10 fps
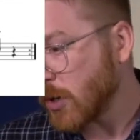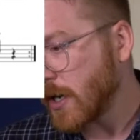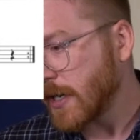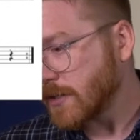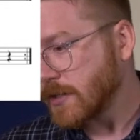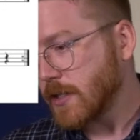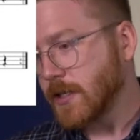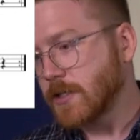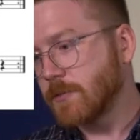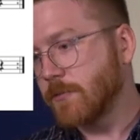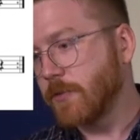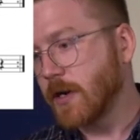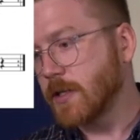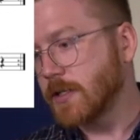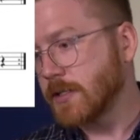part, it's
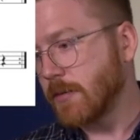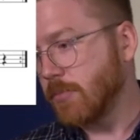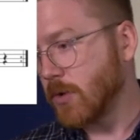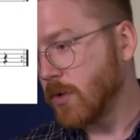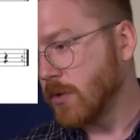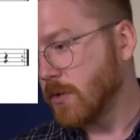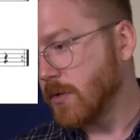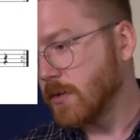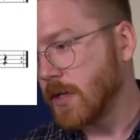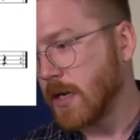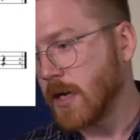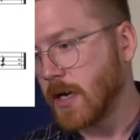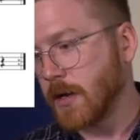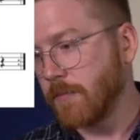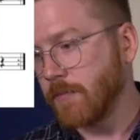fairly simple.
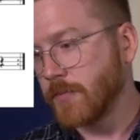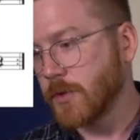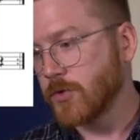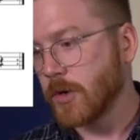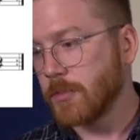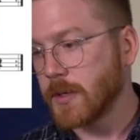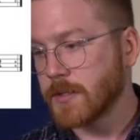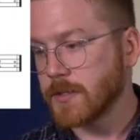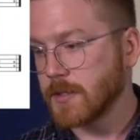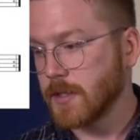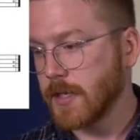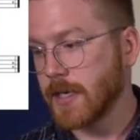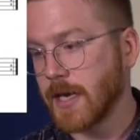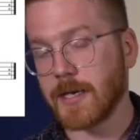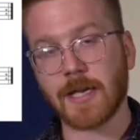The triplets,
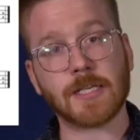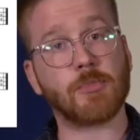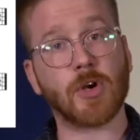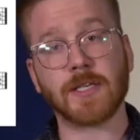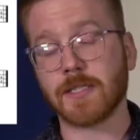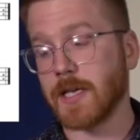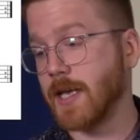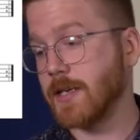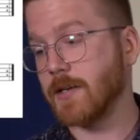again, as Bernie said,